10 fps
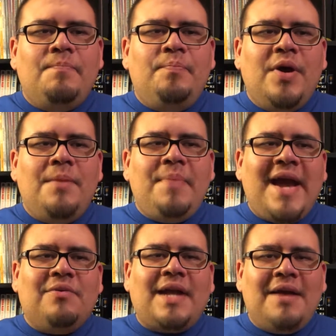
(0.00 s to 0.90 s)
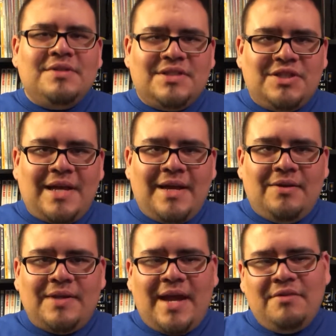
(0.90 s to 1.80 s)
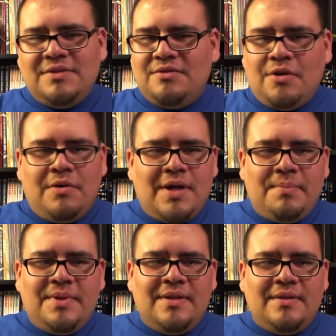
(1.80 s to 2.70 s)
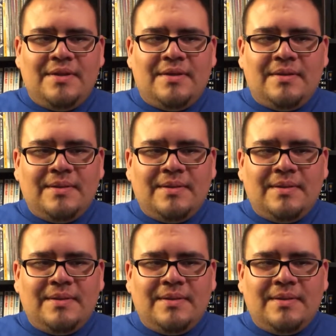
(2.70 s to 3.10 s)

But back when I was a child, I was growing up in the